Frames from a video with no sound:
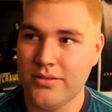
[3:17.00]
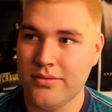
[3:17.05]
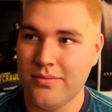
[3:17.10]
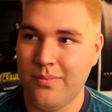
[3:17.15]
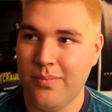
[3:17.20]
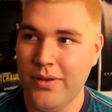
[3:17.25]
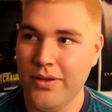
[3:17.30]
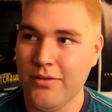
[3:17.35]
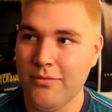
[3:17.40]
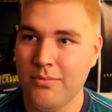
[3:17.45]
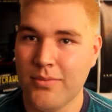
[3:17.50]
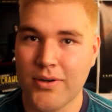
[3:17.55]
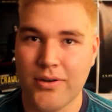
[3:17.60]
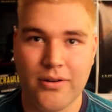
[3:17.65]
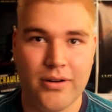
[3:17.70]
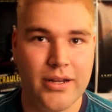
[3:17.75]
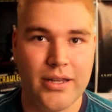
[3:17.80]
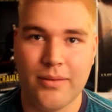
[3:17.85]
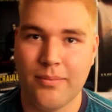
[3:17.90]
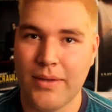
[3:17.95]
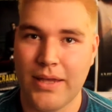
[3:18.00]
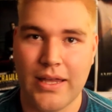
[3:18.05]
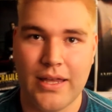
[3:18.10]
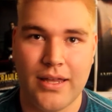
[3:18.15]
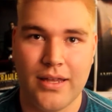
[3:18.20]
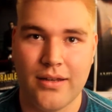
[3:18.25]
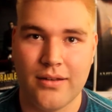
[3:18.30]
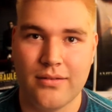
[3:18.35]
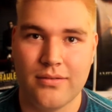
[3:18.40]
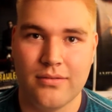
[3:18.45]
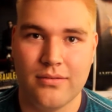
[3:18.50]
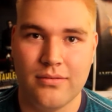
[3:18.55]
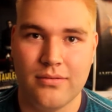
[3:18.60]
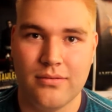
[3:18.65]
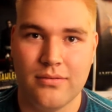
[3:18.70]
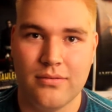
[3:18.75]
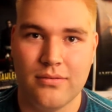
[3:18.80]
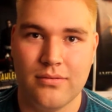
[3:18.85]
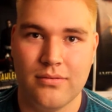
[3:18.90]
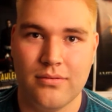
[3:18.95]
Bill Murray, man.
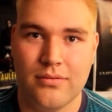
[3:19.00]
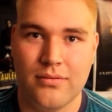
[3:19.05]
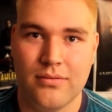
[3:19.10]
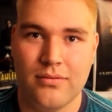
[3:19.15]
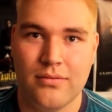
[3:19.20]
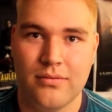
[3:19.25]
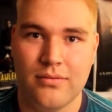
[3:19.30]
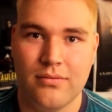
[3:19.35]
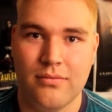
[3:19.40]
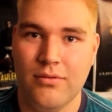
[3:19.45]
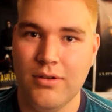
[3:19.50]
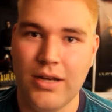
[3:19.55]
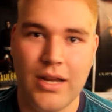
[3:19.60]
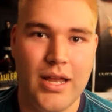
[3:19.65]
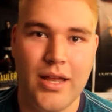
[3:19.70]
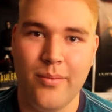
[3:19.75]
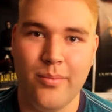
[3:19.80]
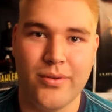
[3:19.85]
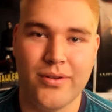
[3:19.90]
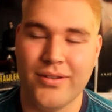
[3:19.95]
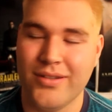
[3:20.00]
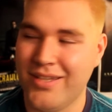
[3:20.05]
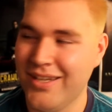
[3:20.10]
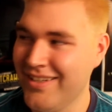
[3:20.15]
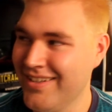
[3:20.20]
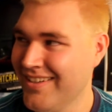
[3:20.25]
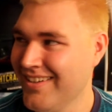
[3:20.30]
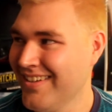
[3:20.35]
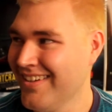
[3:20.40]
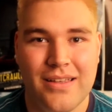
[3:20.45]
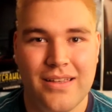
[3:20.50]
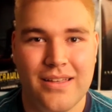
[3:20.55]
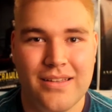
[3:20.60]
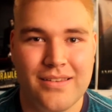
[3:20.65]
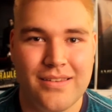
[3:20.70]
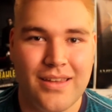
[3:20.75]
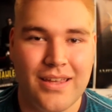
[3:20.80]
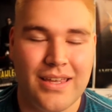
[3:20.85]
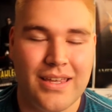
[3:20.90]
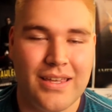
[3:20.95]
What happened?
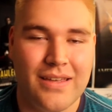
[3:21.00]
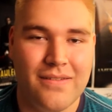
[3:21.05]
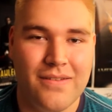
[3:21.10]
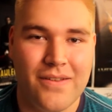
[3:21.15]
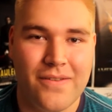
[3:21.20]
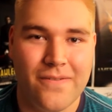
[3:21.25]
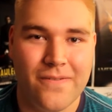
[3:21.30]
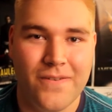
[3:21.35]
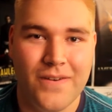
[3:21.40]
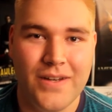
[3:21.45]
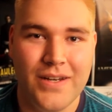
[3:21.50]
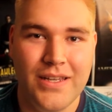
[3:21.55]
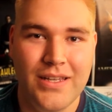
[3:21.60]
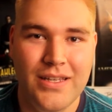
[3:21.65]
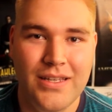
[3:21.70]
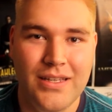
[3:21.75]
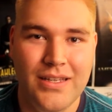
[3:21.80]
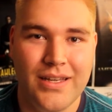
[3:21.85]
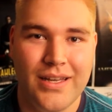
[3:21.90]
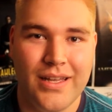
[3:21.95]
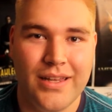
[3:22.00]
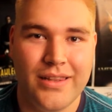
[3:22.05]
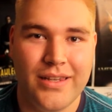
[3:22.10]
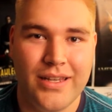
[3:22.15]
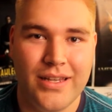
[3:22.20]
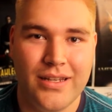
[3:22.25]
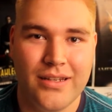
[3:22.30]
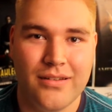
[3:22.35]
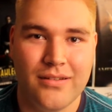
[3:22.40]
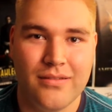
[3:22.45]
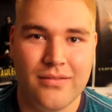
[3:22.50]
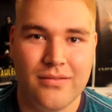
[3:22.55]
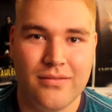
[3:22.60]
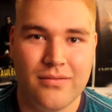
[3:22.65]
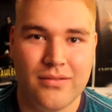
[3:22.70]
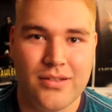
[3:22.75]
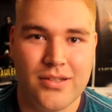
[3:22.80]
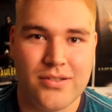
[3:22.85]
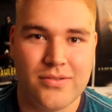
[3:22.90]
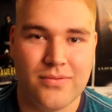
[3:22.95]
It's like he was funny, and then
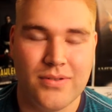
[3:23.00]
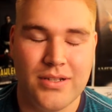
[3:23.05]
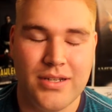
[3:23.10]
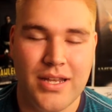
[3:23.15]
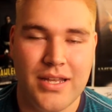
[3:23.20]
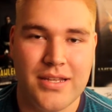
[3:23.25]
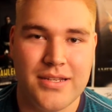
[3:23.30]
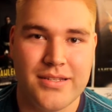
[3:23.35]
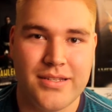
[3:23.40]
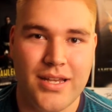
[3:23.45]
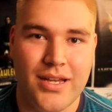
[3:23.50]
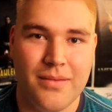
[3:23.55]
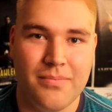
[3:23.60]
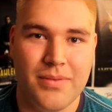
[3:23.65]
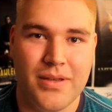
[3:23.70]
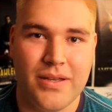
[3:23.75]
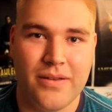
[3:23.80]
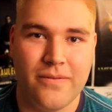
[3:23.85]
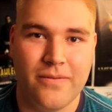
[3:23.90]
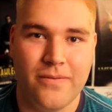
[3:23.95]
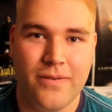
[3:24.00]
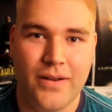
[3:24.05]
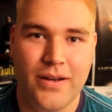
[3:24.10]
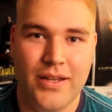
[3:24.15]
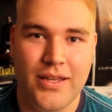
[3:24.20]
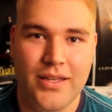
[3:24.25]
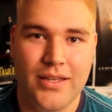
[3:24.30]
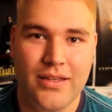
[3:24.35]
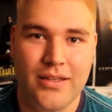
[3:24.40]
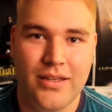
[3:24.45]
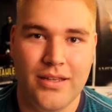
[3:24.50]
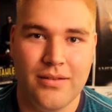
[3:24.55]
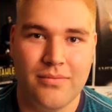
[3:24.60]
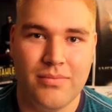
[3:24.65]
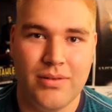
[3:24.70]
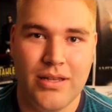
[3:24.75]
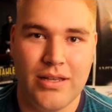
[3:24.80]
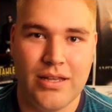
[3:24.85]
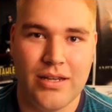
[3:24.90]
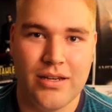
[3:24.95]
just one day he stopped being funny and
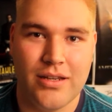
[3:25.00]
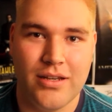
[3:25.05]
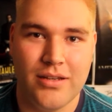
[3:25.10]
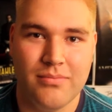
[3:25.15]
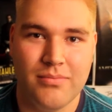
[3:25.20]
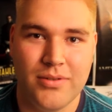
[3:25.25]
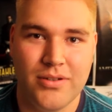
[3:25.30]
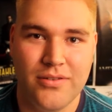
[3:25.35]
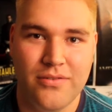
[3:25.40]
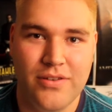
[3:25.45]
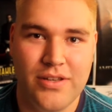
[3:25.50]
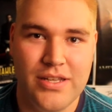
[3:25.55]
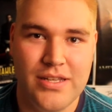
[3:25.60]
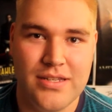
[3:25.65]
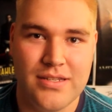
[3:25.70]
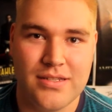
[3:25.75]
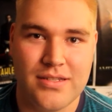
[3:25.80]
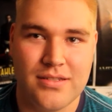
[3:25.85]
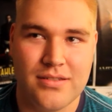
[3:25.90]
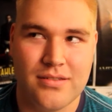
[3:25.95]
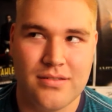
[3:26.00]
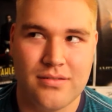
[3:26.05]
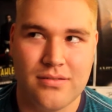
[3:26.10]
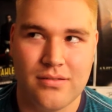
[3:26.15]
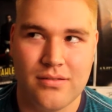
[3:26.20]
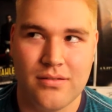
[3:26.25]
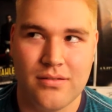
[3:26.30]
being in good movies.